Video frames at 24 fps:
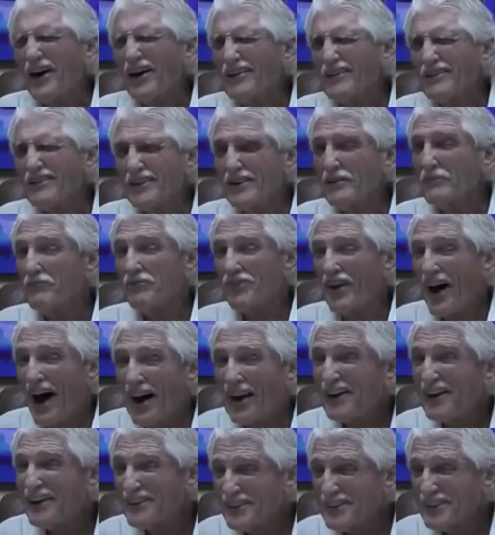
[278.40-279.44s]

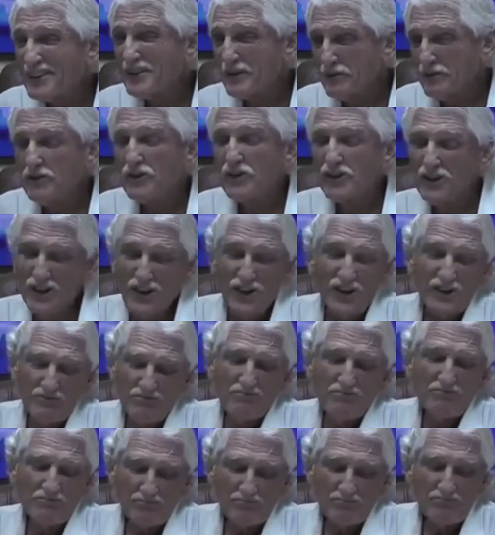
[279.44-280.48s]
lymphatic system. You could,
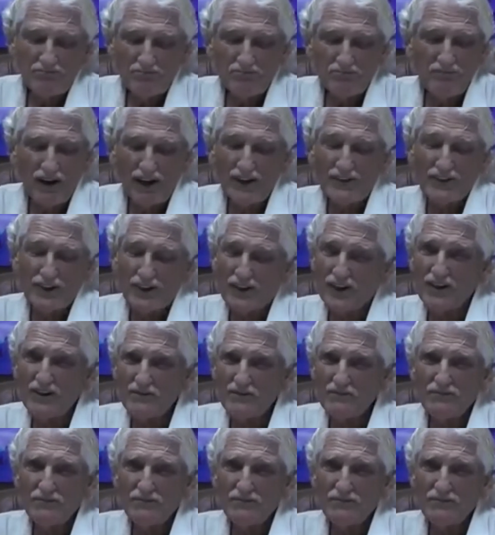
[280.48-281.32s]
basically.